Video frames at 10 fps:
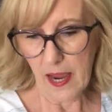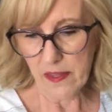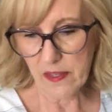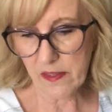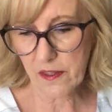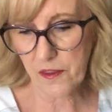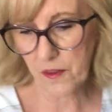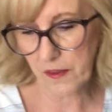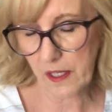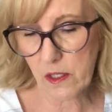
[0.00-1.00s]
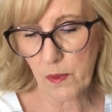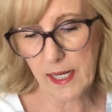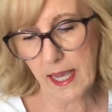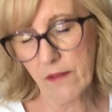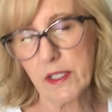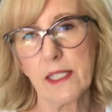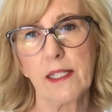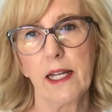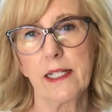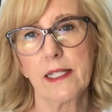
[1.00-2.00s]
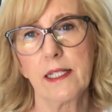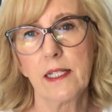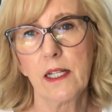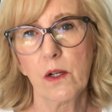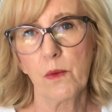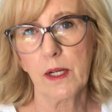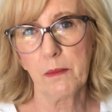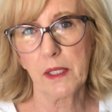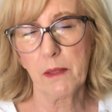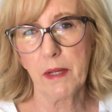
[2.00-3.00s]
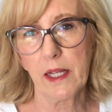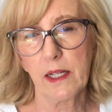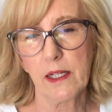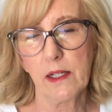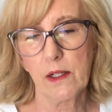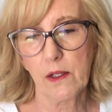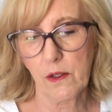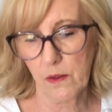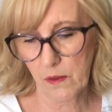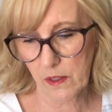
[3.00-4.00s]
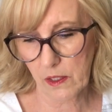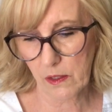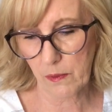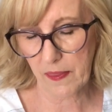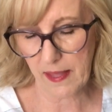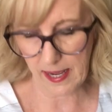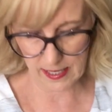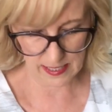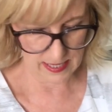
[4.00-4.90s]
then the other one I haven't decided what I'm going to make with that.